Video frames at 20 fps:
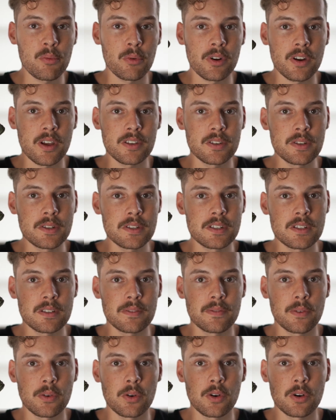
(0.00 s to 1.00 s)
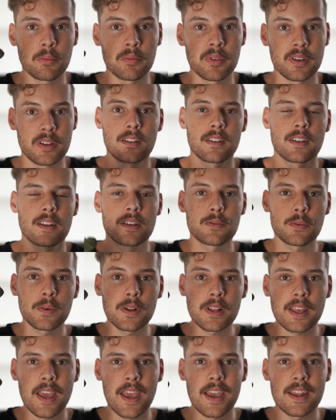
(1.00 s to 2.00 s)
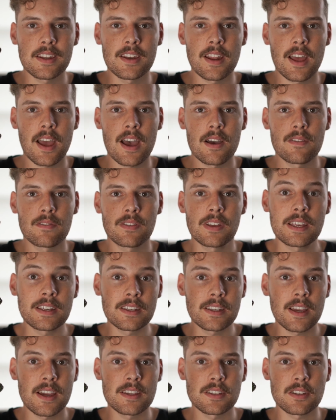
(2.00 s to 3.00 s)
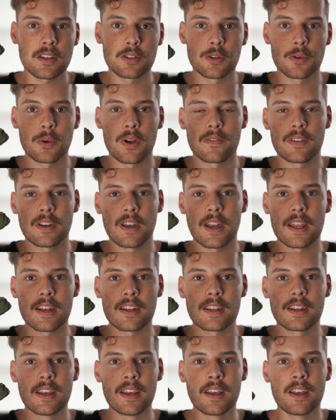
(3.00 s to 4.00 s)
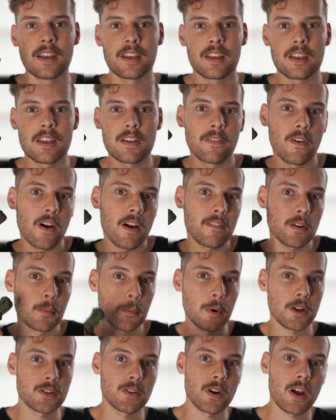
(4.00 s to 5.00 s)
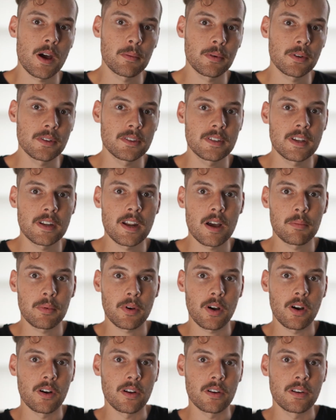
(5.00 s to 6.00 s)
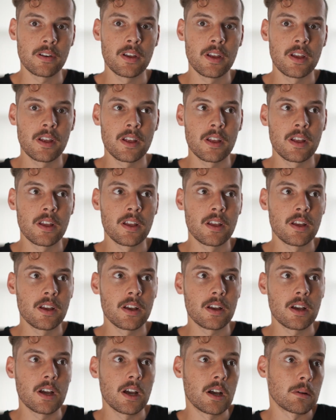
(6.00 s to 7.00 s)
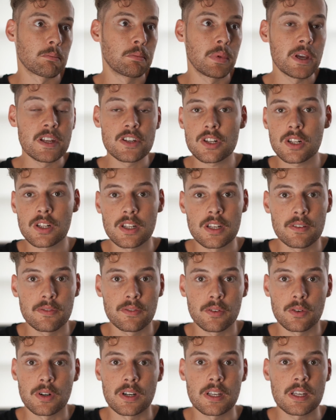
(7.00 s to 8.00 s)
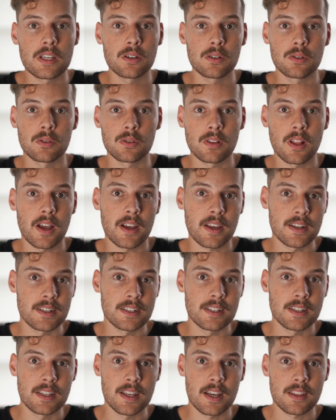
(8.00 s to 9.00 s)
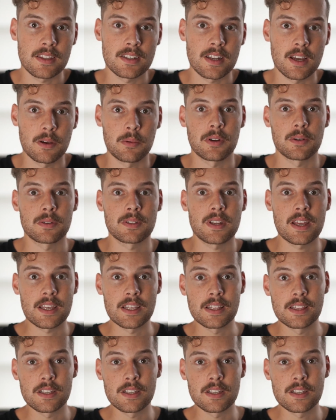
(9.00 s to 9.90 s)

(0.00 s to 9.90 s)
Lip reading: what I'd use this for, but it's really handy to have in case I do ever need it. If I've got my tripod set up on a beach cliff or a hill like I did the other day when I was taking